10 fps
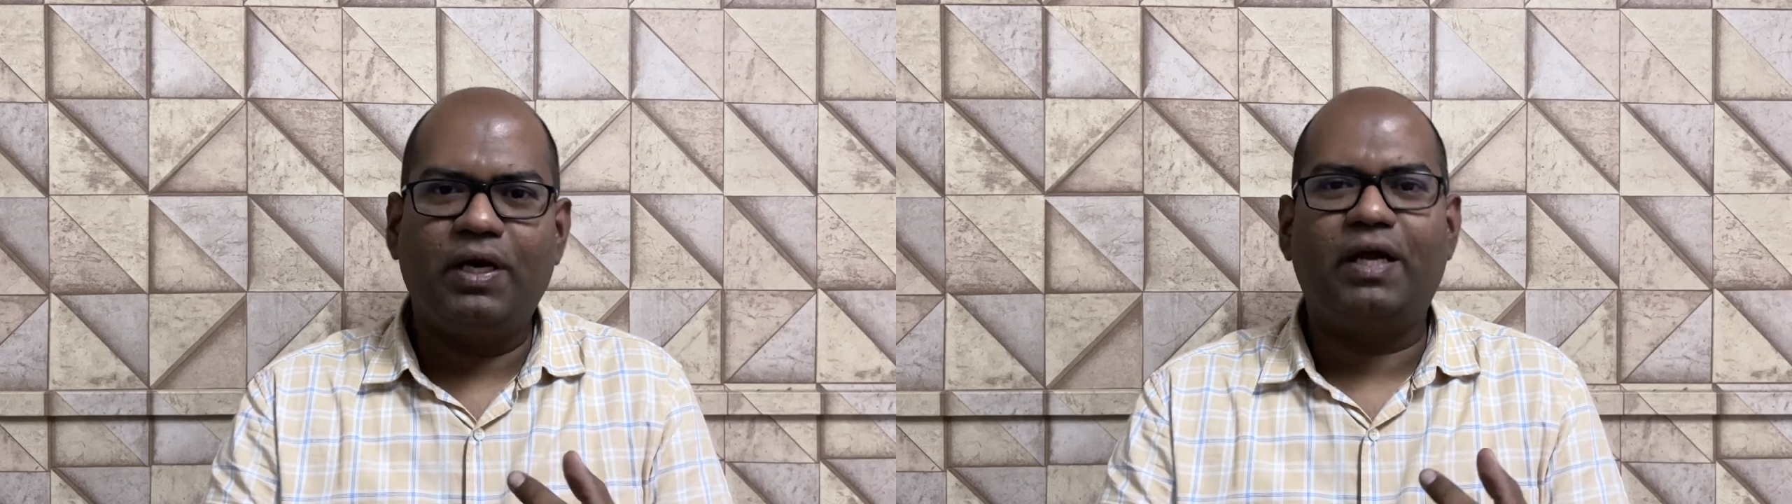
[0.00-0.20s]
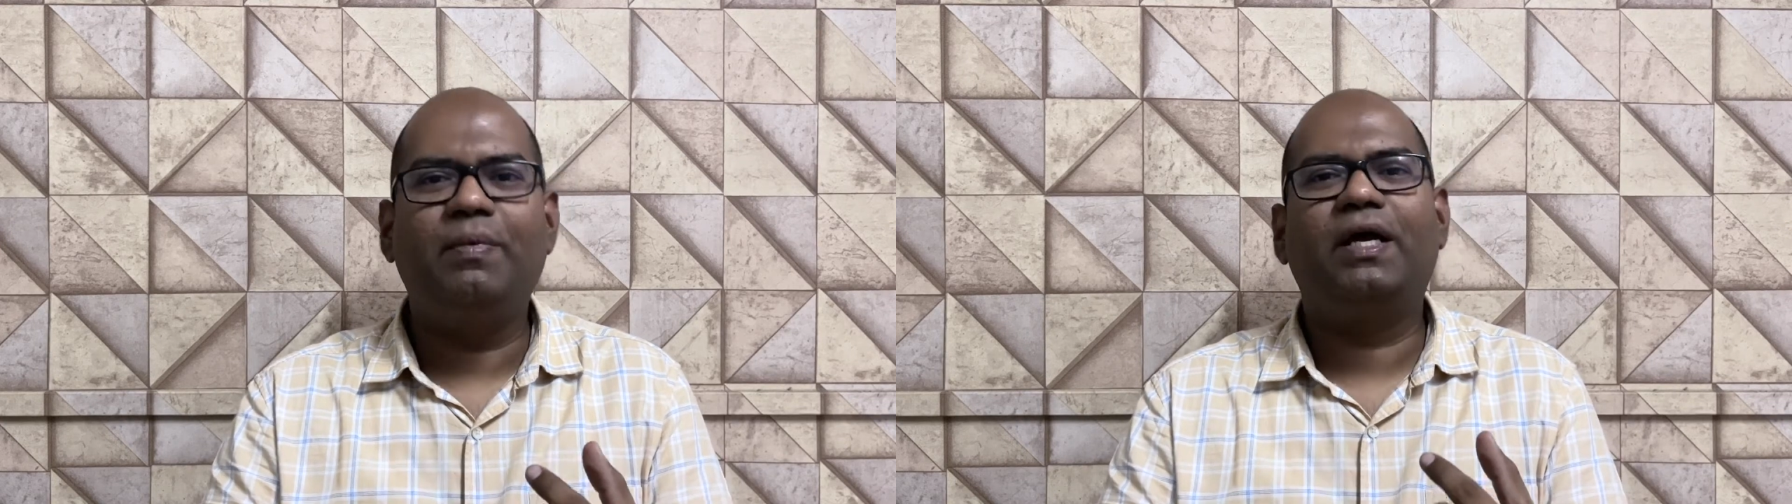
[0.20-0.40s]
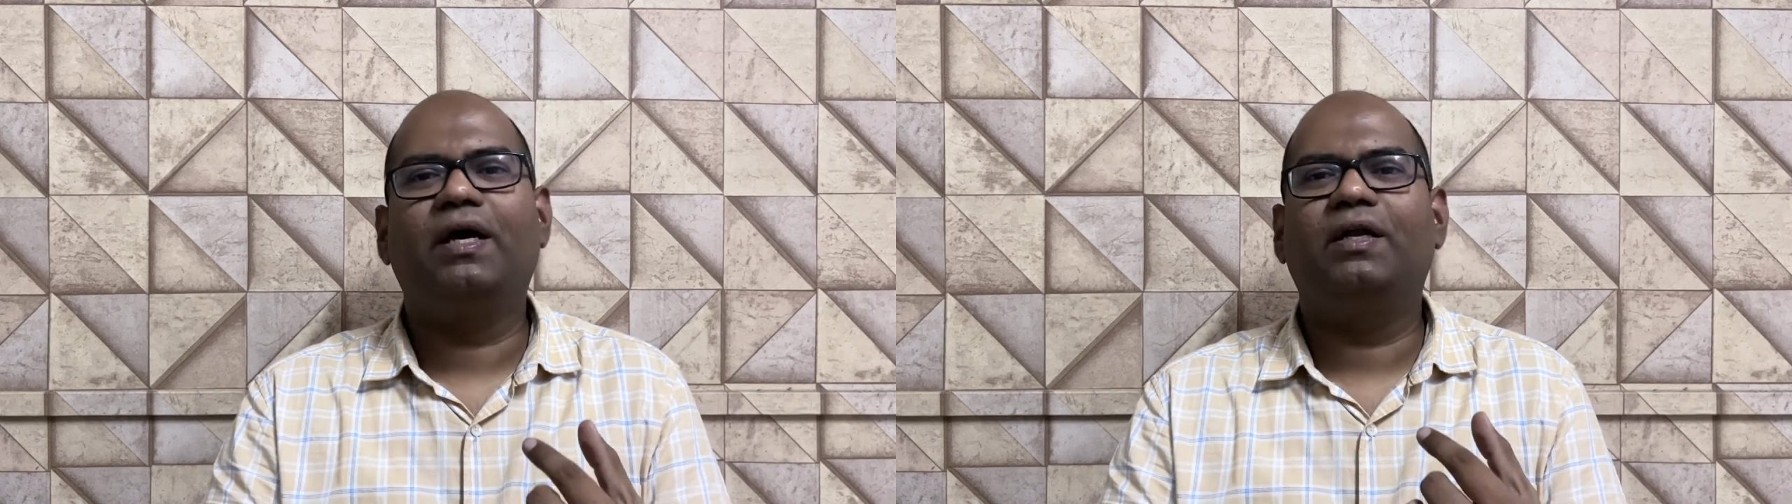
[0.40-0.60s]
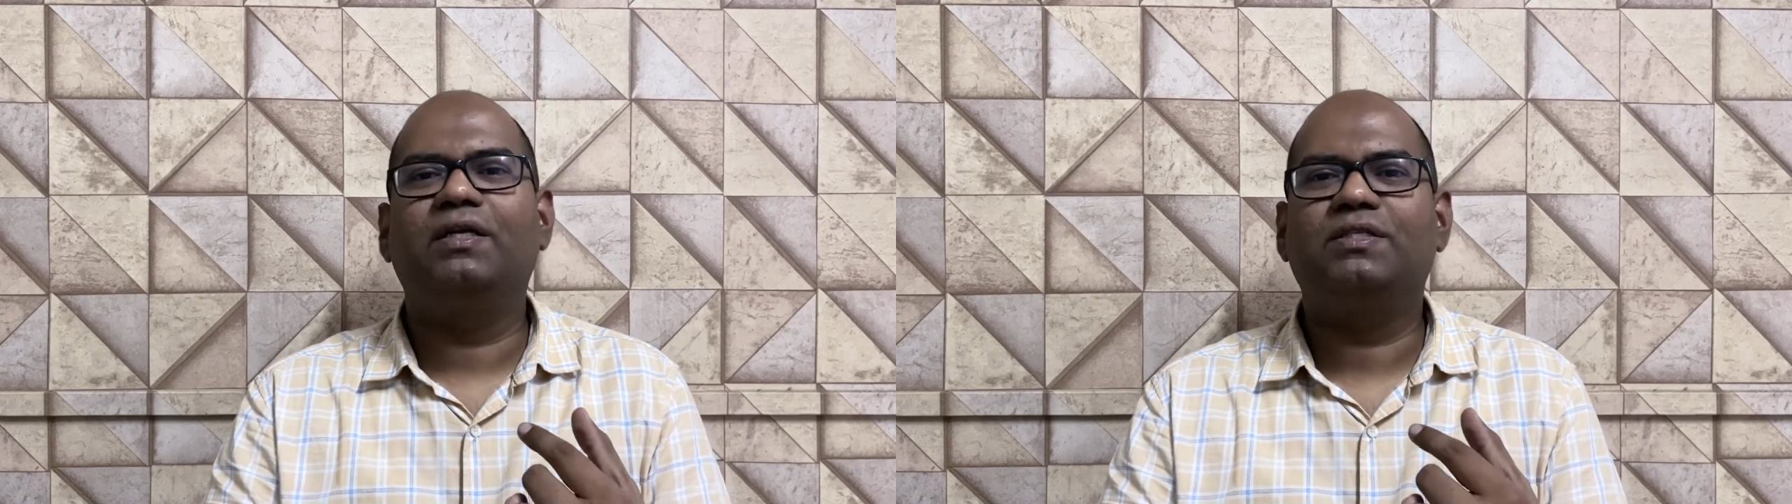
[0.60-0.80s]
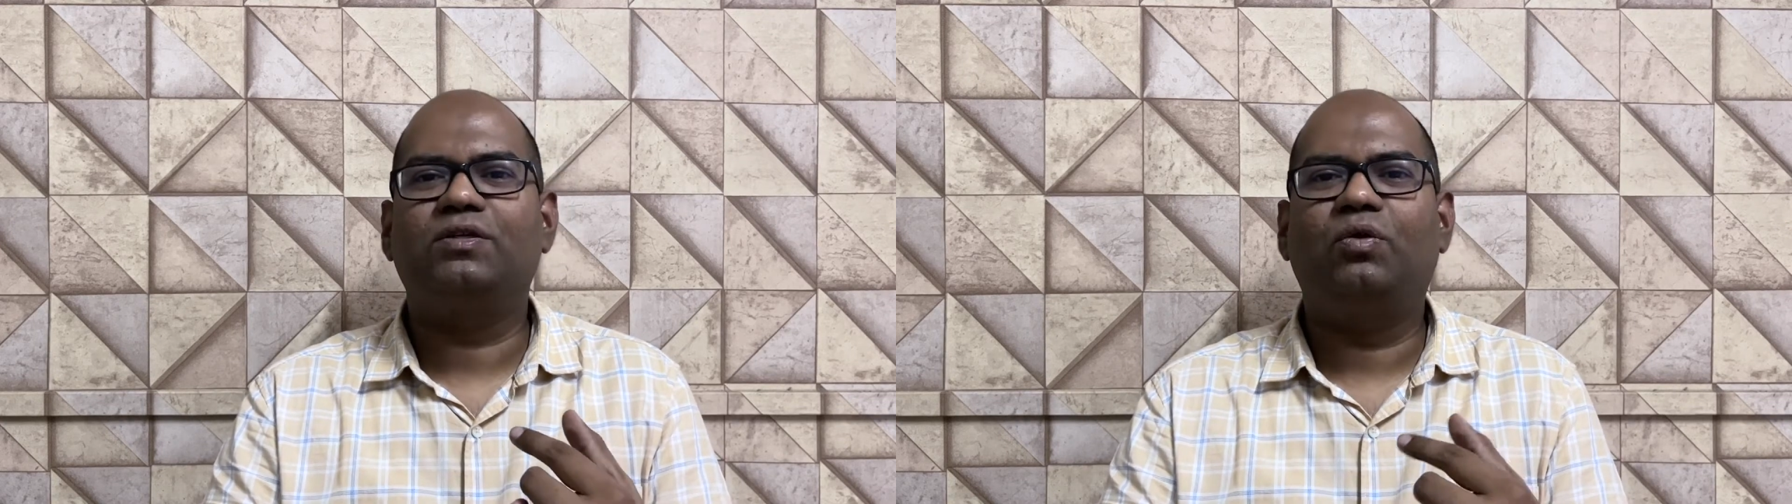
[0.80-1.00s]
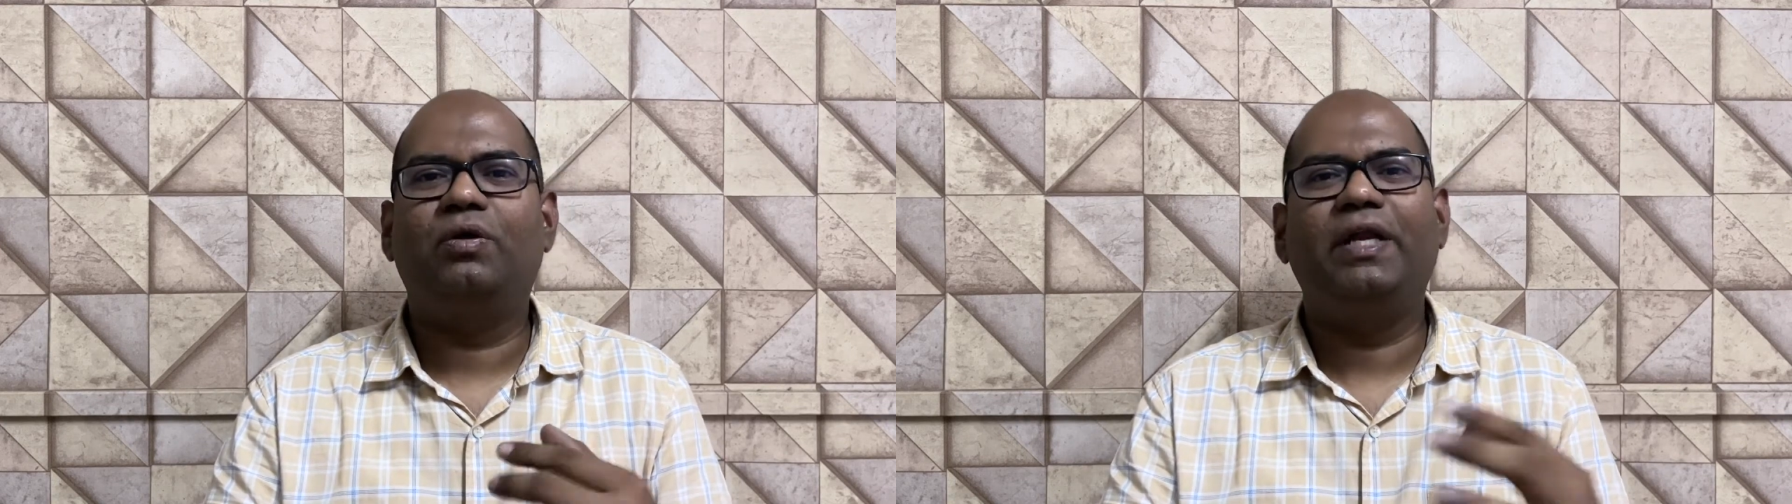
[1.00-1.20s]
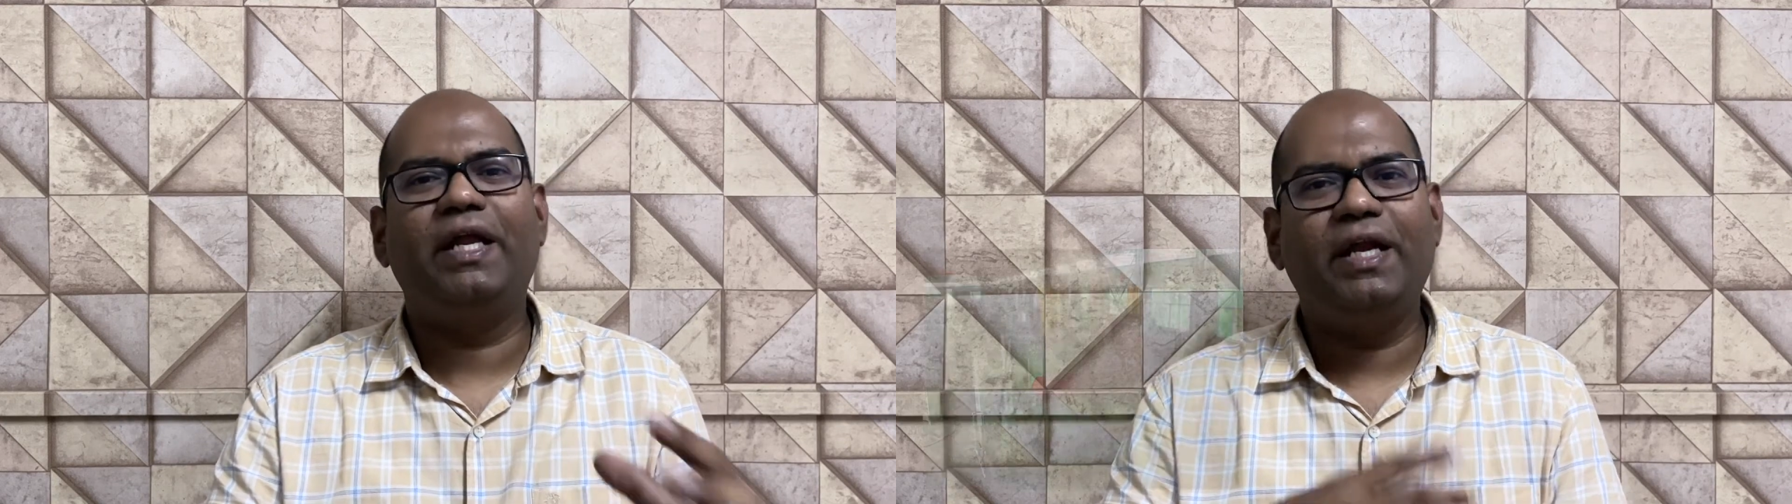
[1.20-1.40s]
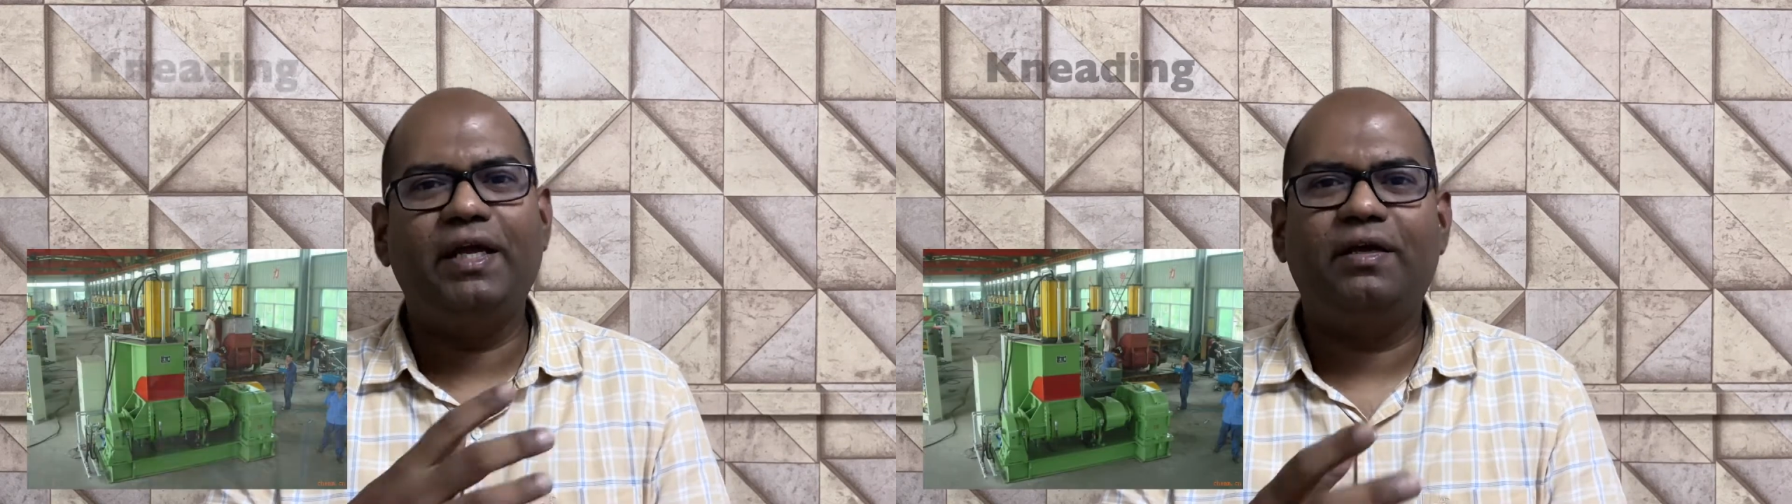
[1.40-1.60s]
chemicals,
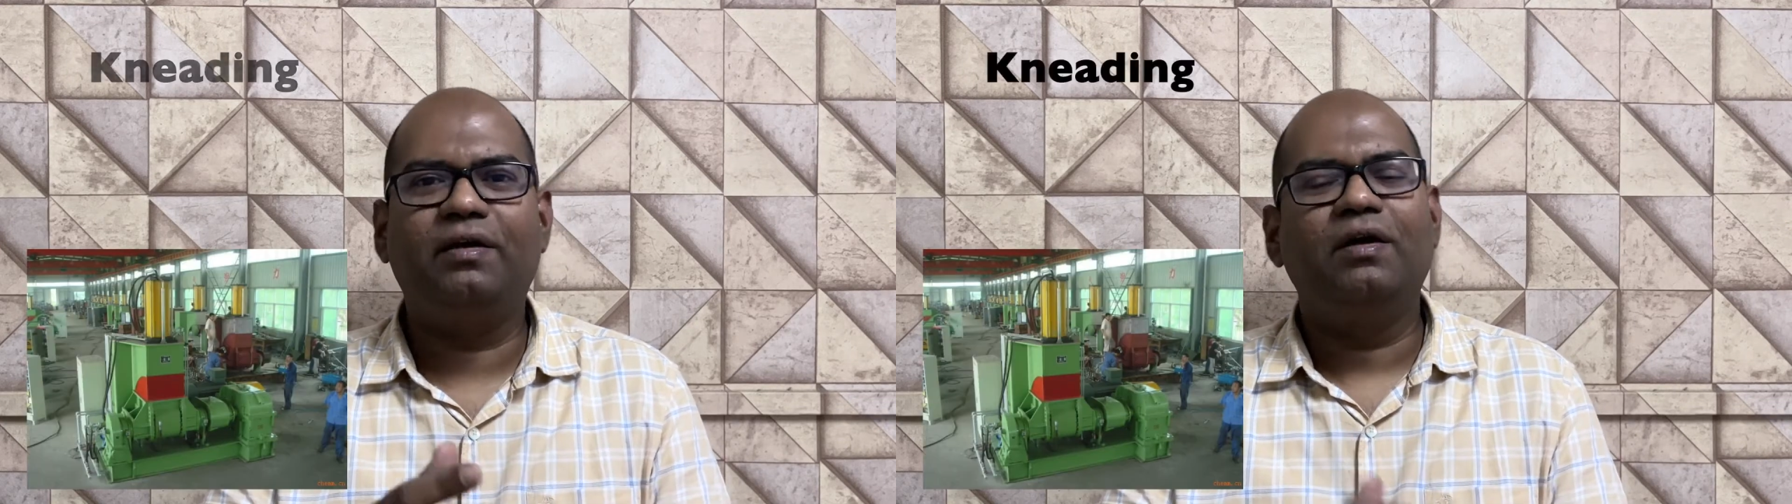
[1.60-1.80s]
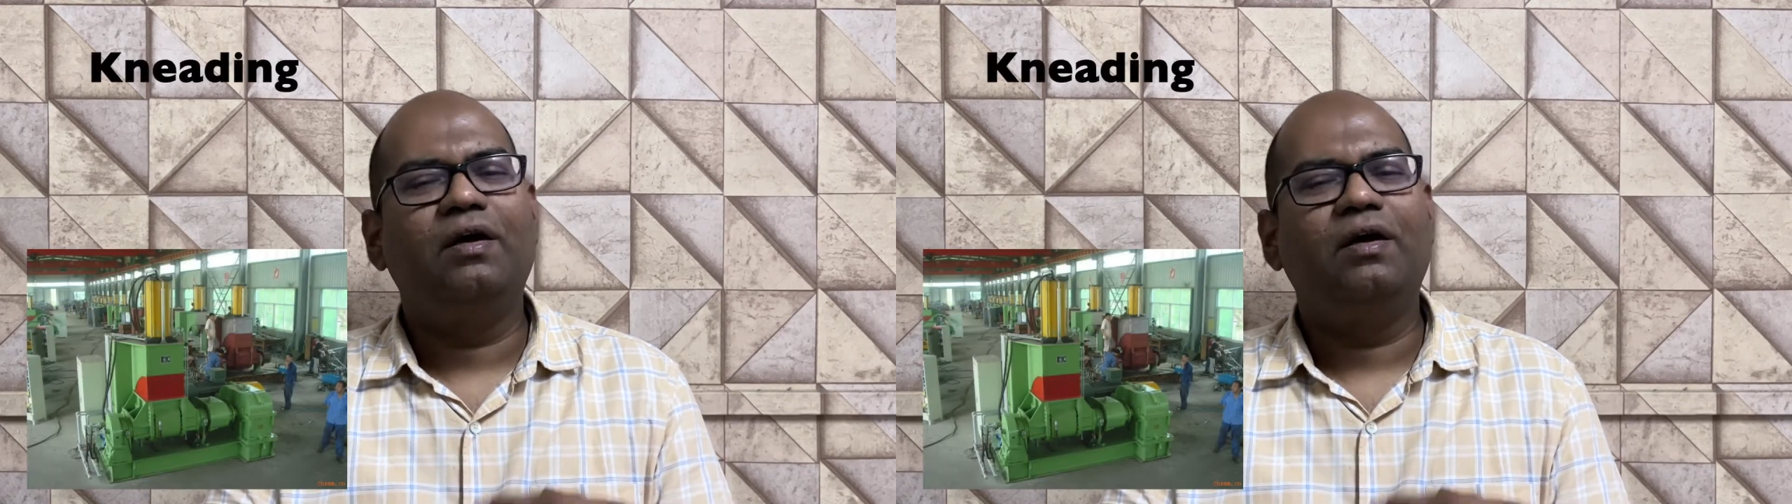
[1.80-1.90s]
kneading,